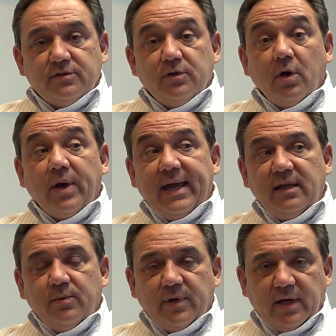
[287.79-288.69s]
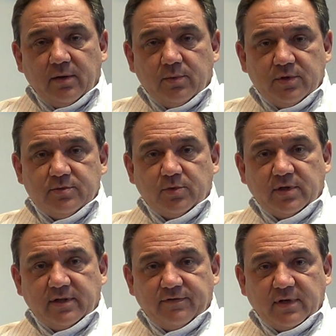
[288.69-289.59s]
To go anywhere was more
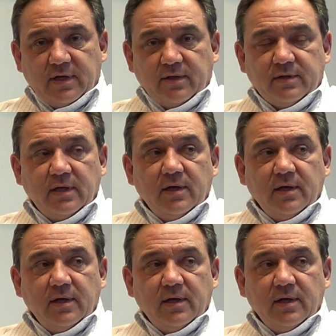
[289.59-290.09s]
difficult.